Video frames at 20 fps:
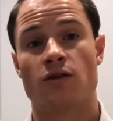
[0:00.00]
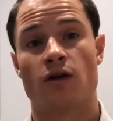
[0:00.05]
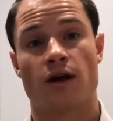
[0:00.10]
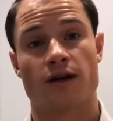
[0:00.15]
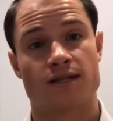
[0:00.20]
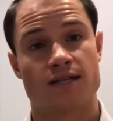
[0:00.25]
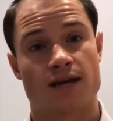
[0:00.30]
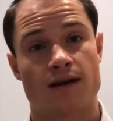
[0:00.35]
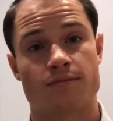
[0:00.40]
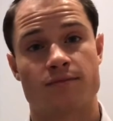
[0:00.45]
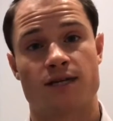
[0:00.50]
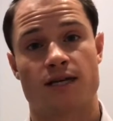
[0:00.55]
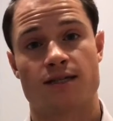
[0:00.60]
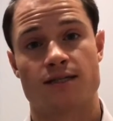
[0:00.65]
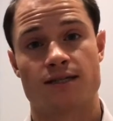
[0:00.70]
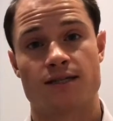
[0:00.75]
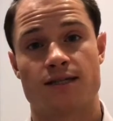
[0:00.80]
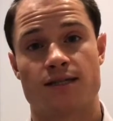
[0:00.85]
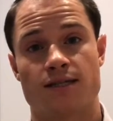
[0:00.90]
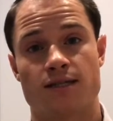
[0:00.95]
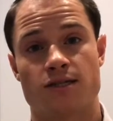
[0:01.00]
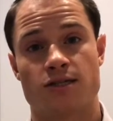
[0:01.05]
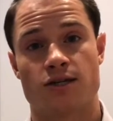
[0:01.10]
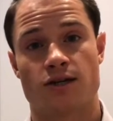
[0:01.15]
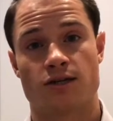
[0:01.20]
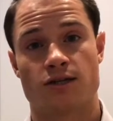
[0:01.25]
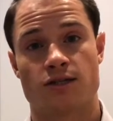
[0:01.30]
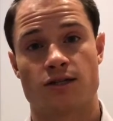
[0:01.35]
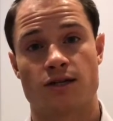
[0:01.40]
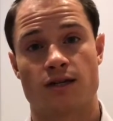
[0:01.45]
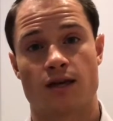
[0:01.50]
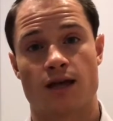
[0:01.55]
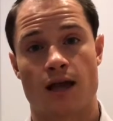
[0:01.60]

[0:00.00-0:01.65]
a lot of times that CT junction